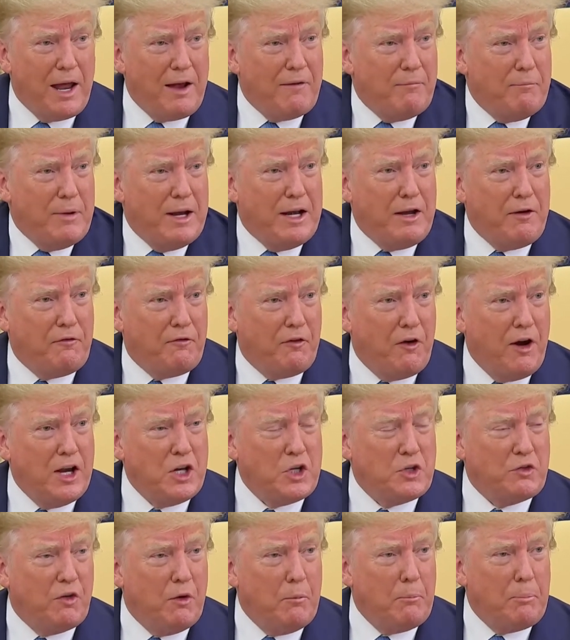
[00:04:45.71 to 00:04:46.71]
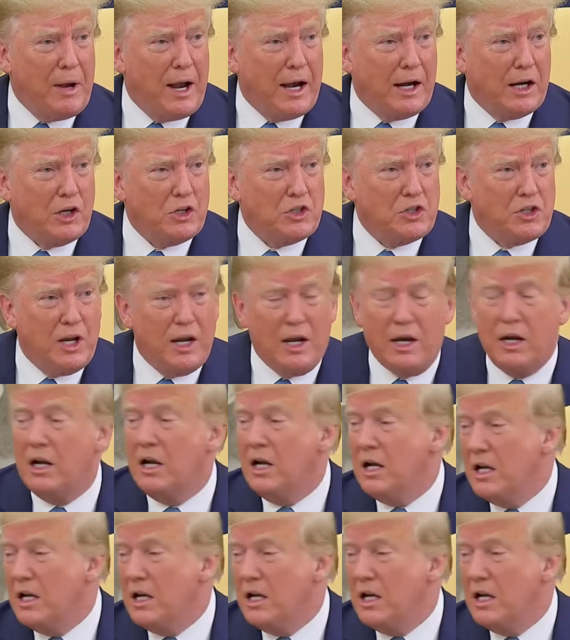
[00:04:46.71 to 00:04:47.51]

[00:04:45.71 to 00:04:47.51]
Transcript: I have many friends from Pakistan.